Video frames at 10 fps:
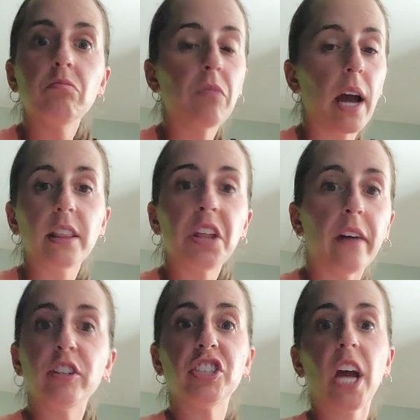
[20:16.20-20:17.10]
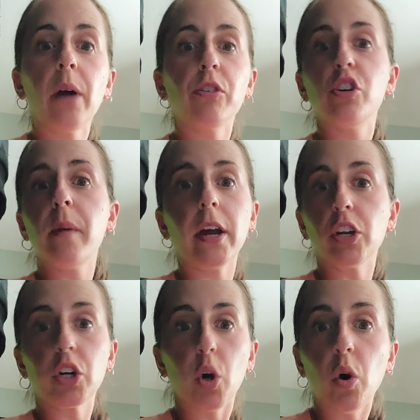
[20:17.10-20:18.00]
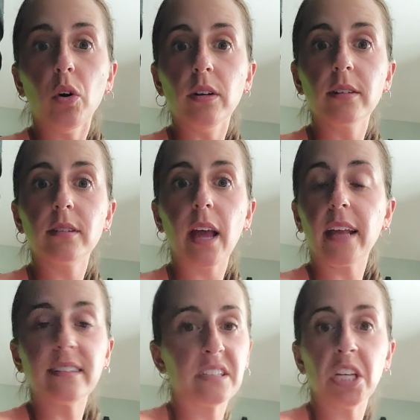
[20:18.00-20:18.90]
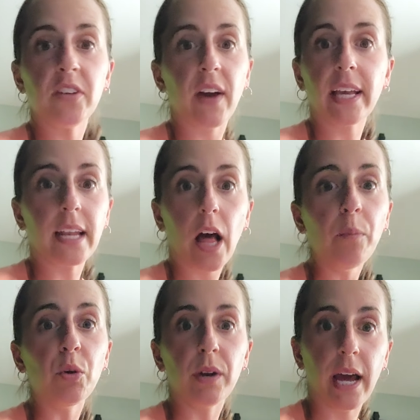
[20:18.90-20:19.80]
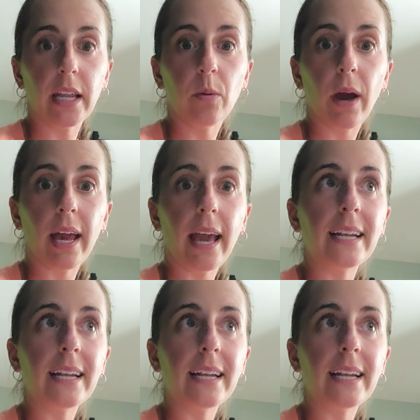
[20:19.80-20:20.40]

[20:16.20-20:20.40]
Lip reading: I'd love to chat with you about your goals and see if I can help you in any way.